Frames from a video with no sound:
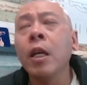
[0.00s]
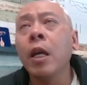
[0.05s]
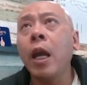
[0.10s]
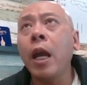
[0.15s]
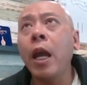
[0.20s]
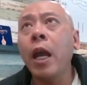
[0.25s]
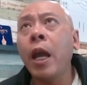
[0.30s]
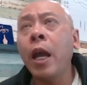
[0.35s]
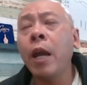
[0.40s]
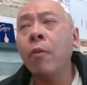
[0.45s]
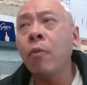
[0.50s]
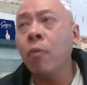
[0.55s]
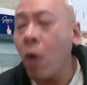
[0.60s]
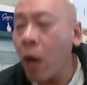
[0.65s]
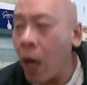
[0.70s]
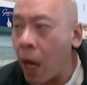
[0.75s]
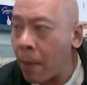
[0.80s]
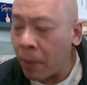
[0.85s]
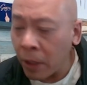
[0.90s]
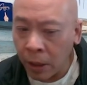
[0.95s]
and
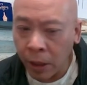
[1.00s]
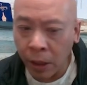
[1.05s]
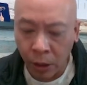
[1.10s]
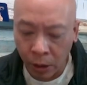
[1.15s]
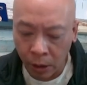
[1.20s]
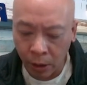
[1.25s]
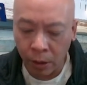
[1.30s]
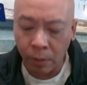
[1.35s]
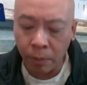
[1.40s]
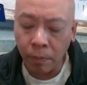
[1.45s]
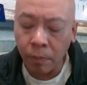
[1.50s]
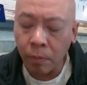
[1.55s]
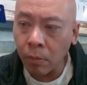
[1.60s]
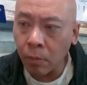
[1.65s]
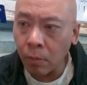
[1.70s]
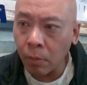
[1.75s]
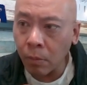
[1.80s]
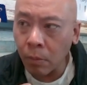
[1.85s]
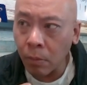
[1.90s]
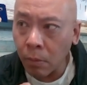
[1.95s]
what happened is
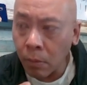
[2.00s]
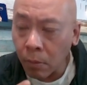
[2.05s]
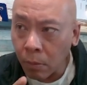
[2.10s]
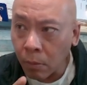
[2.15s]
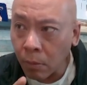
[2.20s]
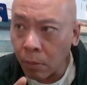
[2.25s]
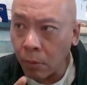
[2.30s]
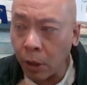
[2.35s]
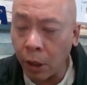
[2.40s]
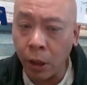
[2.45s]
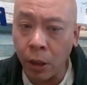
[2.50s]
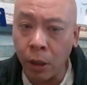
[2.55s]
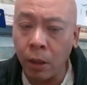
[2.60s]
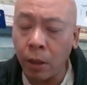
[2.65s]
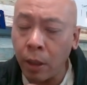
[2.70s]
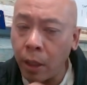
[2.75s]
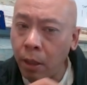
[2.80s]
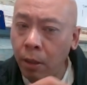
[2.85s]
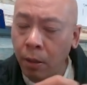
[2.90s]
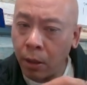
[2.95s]
the
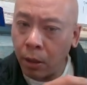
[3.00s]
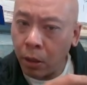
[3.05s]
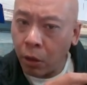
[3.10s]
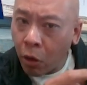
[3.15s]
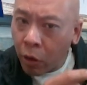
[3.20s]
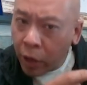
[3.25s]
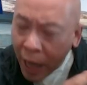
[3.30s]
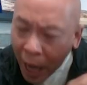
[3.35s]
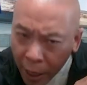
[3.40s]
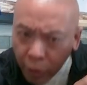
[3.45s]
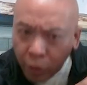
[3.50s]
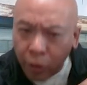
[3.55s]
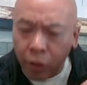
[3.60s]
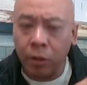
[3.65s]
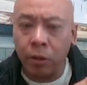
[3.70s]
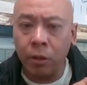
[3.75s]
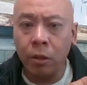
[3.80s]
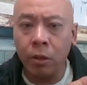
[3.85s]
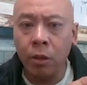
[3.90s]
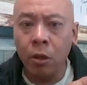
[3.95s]

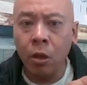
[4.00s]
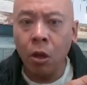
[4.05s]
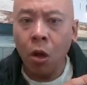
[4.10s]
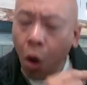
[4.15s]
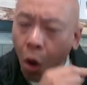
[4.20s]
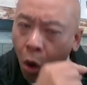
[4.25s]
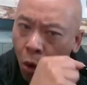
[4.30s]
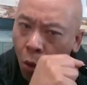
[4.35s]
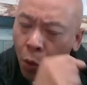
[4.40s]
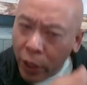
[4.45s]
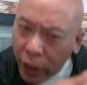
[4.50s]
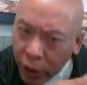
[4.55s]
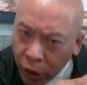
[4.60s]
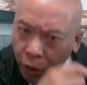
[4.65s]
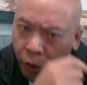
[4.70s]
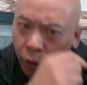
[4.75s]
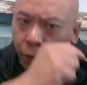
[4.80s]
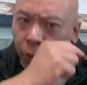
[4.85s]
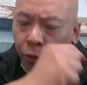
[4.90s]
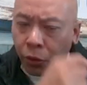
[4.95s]
connector always
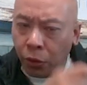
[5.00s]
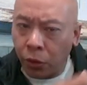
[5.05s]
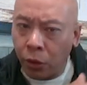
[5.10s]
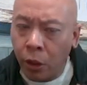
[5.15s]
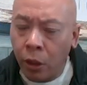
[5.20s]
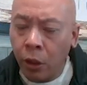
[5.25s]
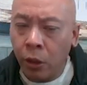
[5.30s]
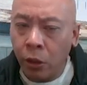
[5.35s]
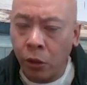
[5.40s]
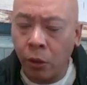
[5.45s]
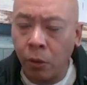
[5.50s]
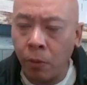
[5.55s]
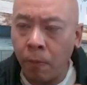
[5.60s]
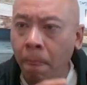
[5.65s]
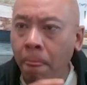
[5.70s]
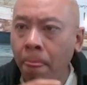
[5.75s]
loose. So